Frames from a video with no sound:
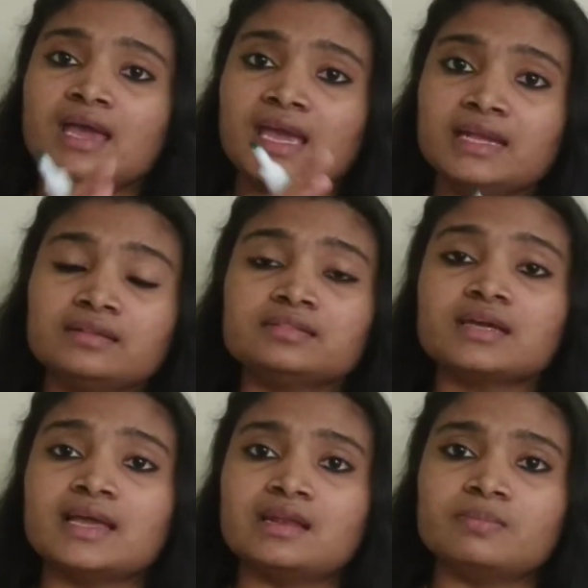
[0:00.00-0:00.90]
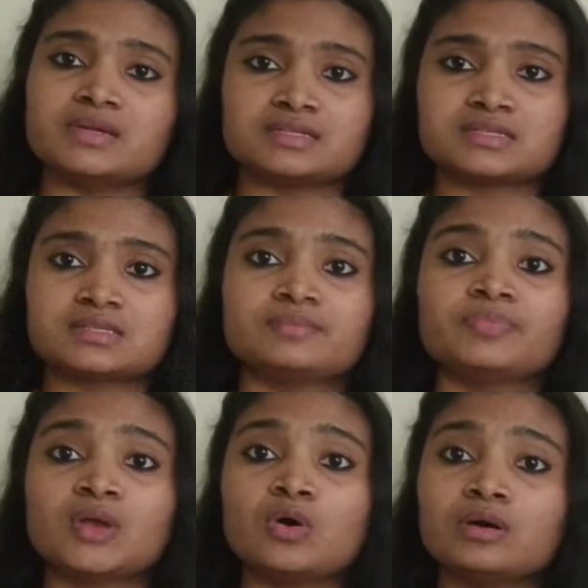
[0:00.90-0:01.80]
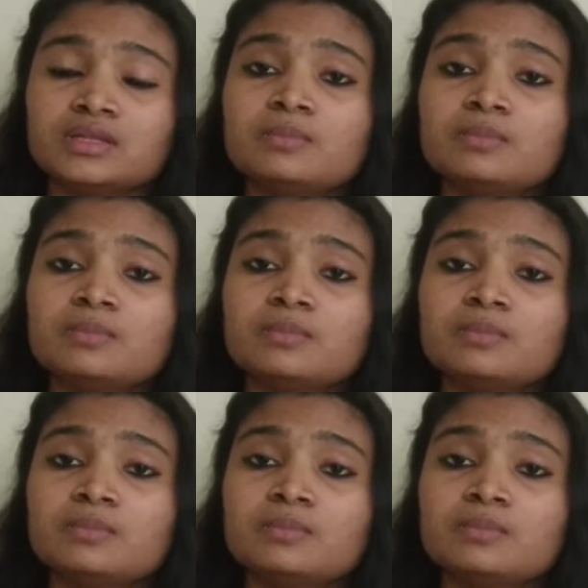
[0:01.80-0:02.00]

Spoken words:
nth elements or